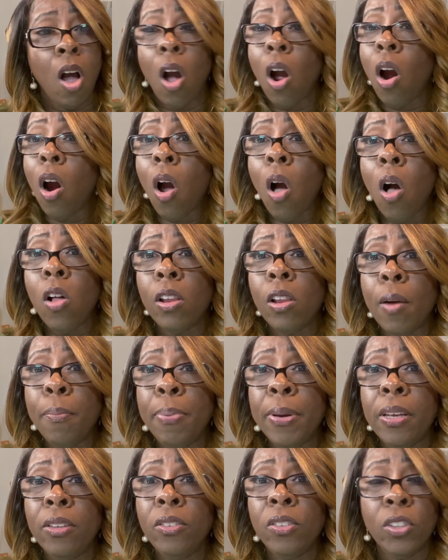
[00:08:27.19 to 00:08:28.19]
Are all
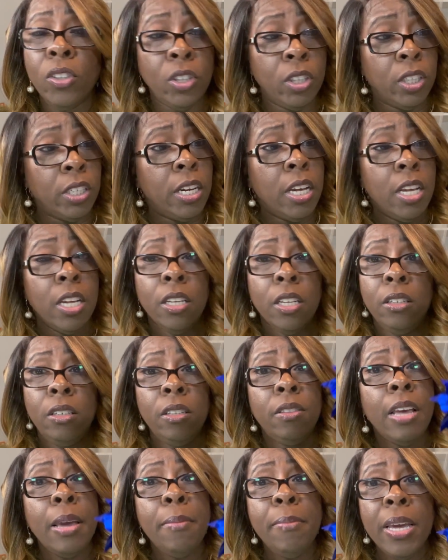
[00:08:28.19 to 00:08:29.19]
our pens good?
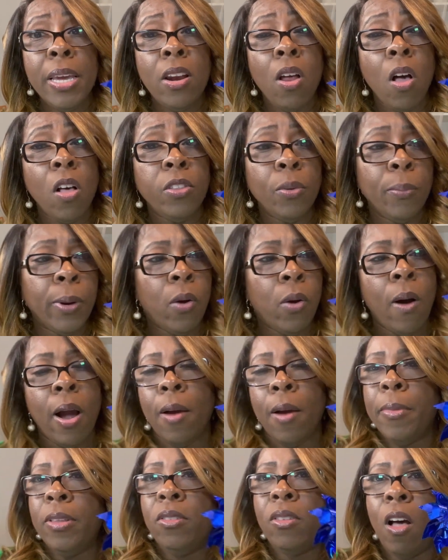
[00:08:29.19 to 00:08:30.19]
Did they meet all the
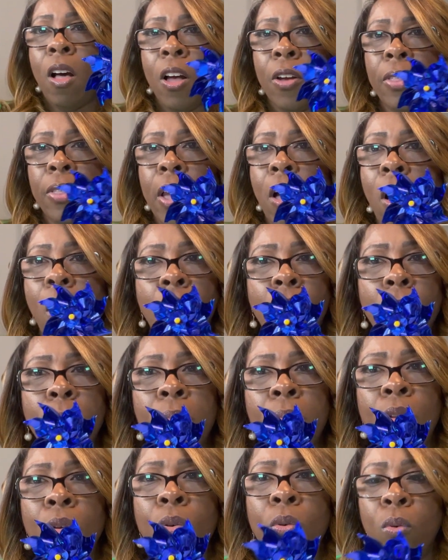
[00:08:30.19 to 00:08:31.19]
requirements? Are they all
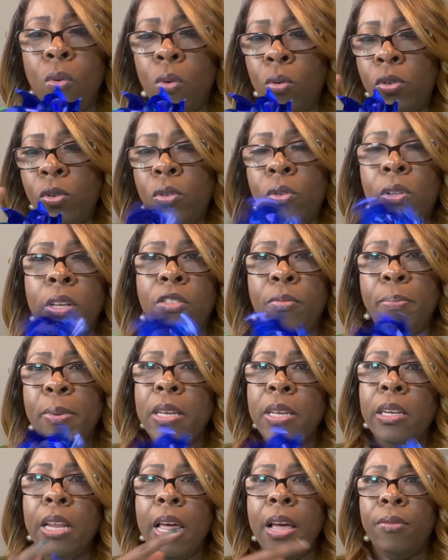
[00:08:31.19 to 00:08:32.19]
blue? Do they
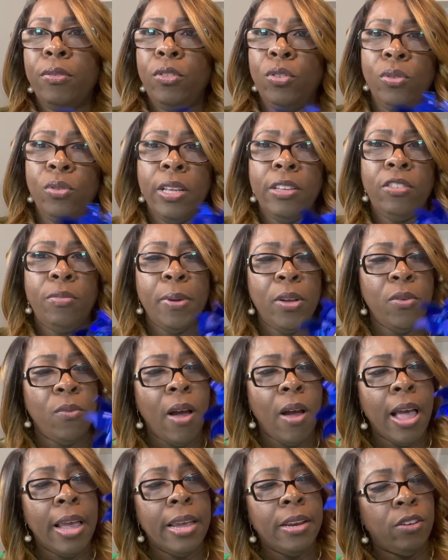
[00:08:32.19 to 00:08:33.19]
spin left? Do they
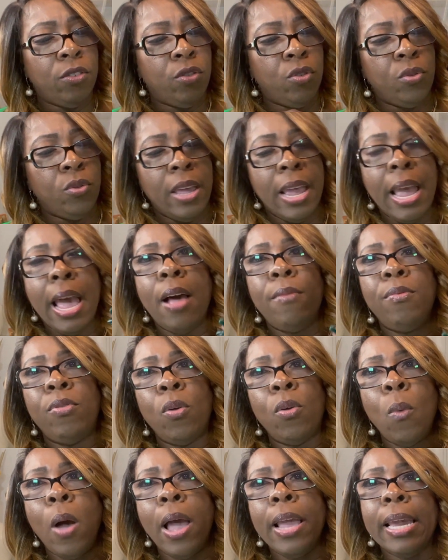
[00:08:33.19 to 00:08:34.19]
spin right? Do they
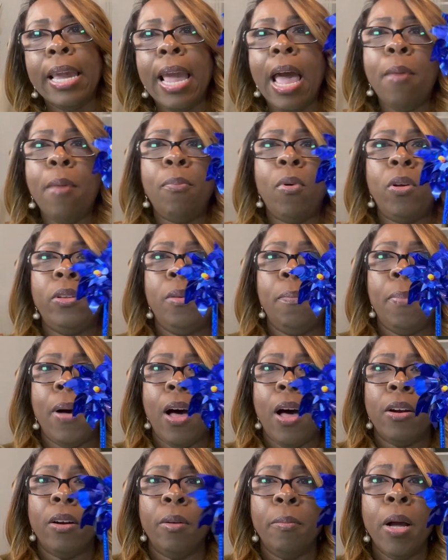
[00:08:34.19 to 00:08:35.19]
have the white cap on the
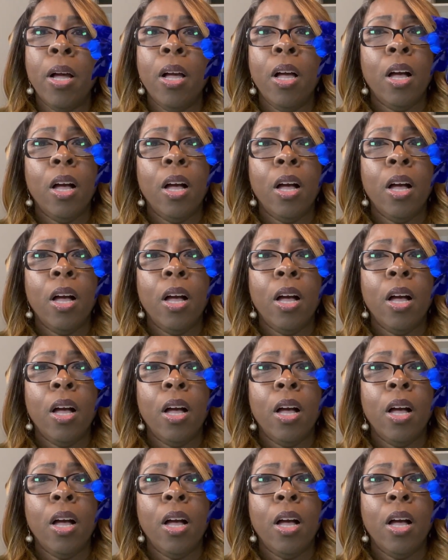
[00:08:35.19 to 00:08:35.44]
bottom?